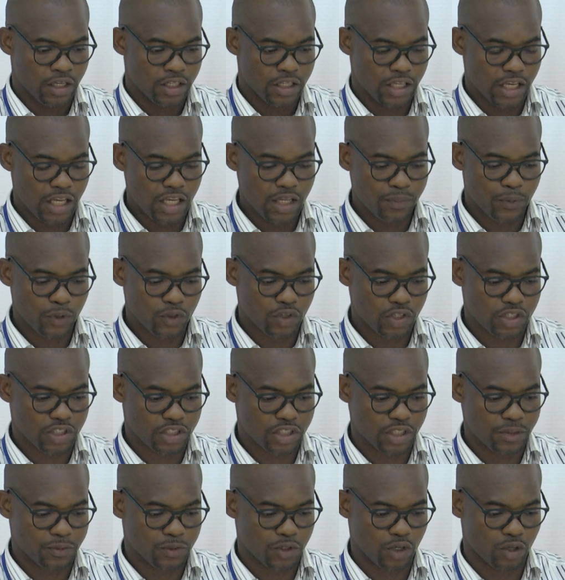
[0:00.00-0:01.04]
The input
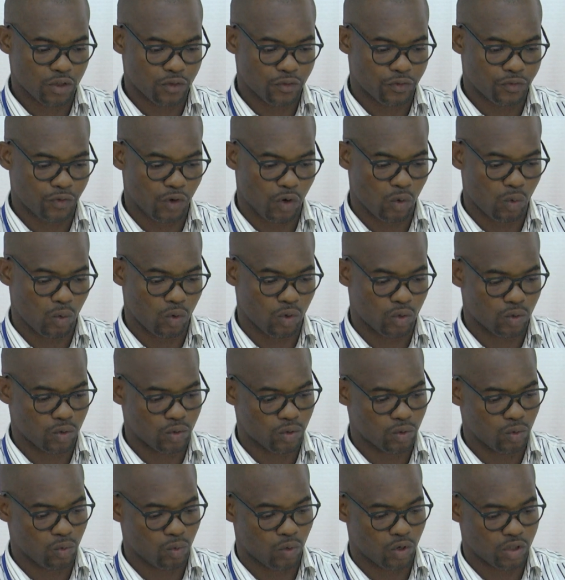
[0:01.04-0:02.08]
description
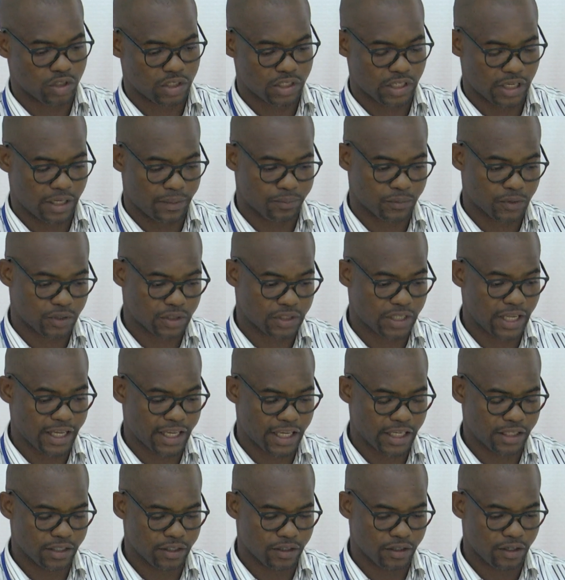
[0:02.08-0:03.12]
was
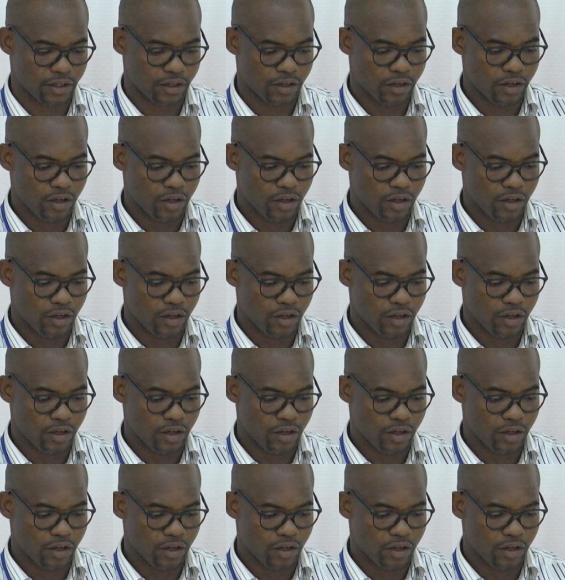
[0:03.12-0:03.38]
taking